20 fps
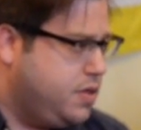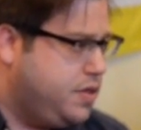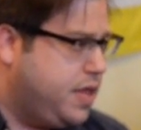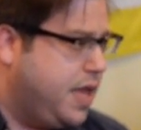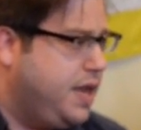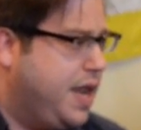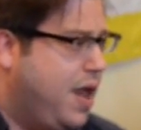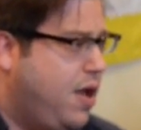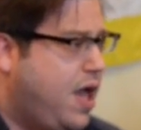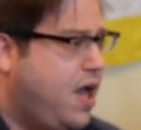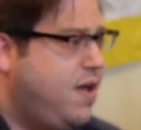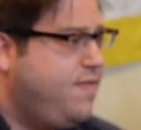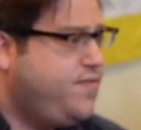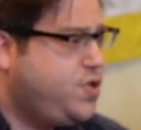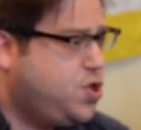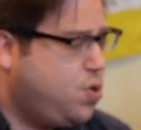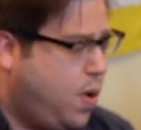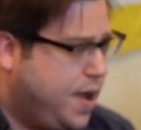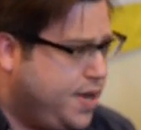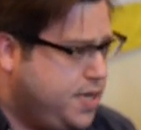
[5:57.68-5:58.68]
They now have
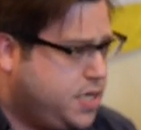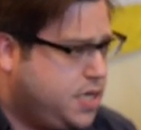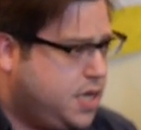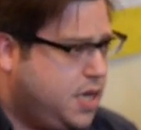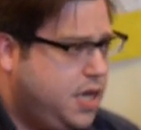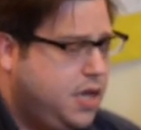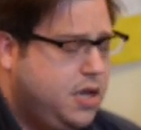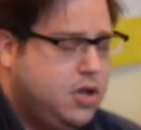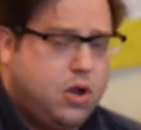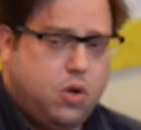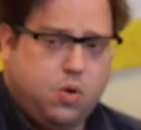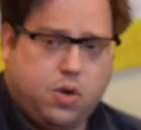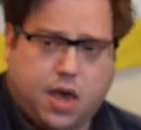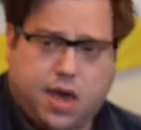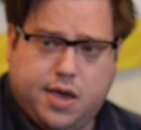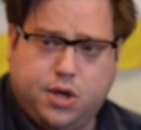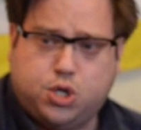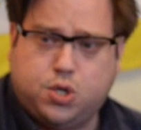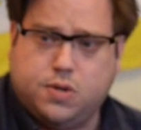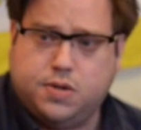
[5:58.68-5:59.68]
20
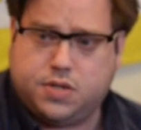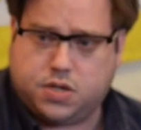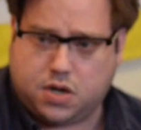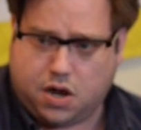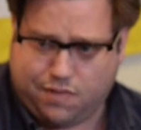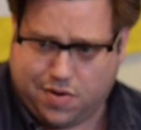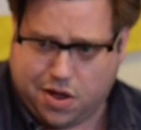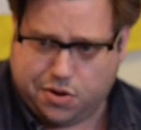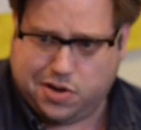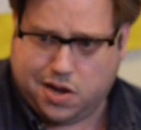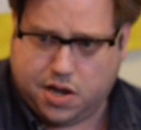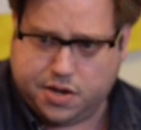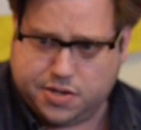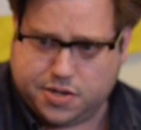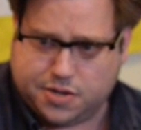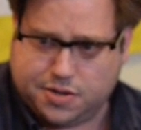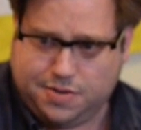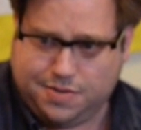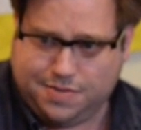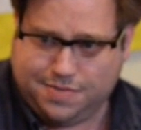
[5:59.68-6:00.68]
locations around
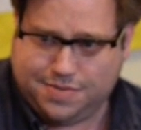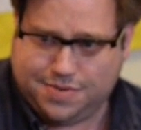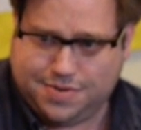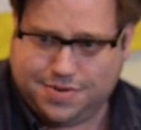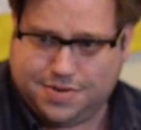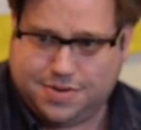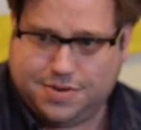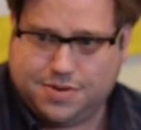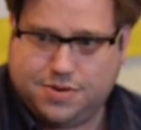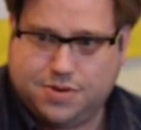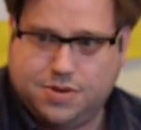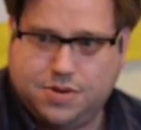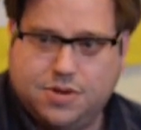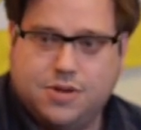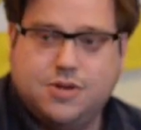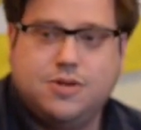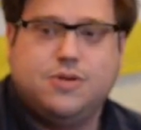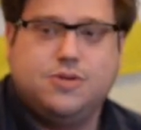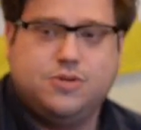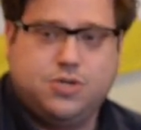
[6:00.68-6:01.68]
London
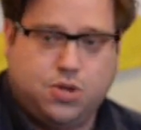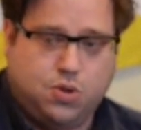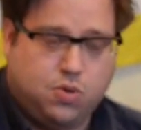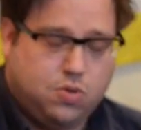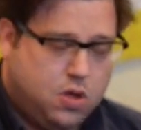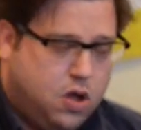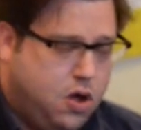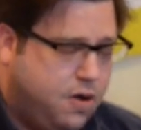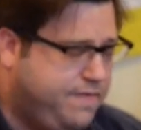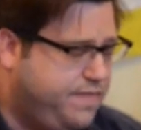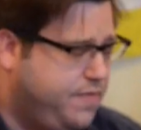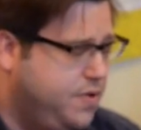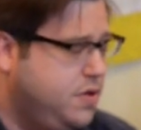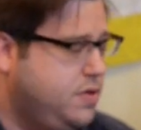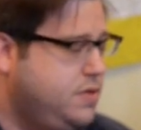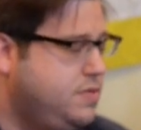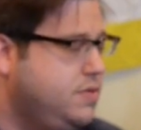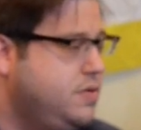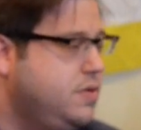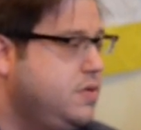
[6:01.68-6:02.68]
to offer
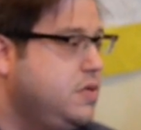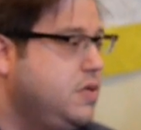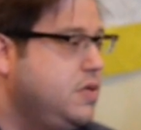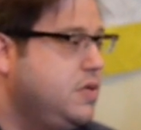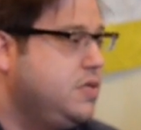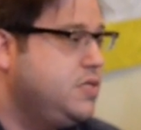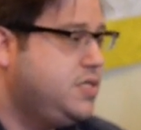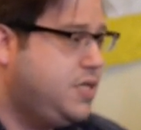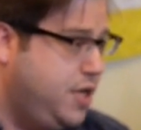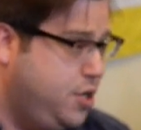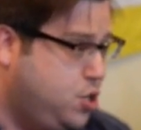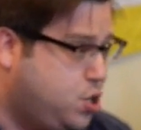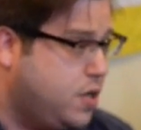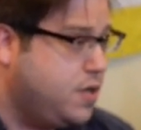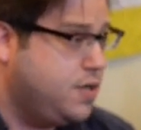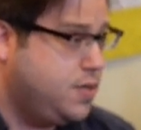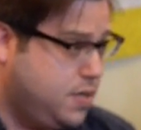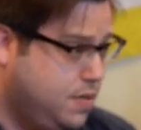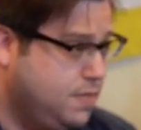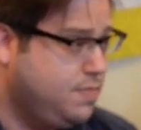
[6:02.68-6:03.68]

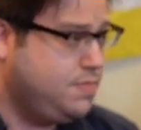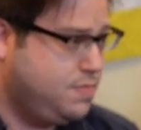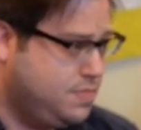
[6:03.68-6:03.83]
teachings.